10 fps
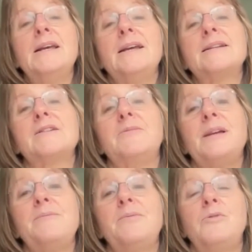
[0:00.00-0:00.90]
is that
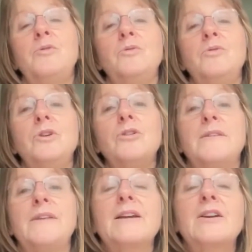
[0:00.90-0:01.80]
people look
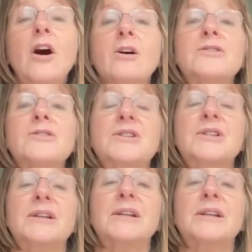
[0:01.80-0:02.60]
at their costs.